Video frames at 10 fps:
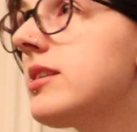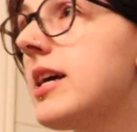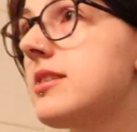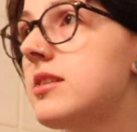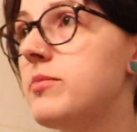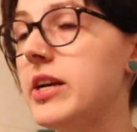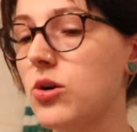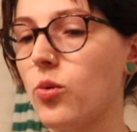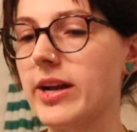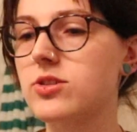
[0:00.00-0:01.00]
get some
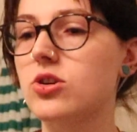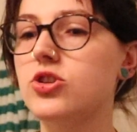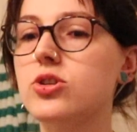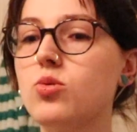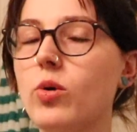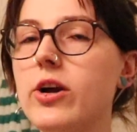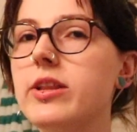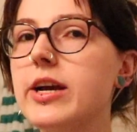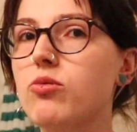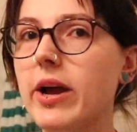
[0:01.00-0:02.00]
ear weights, or just wear
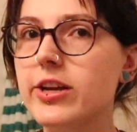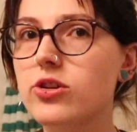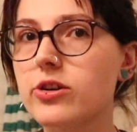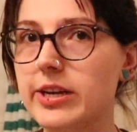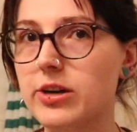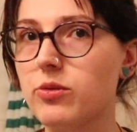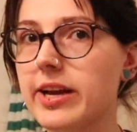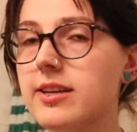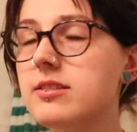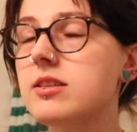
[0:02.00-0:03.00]
like regular
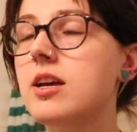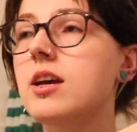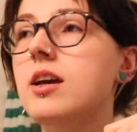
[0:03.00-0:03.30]
earrings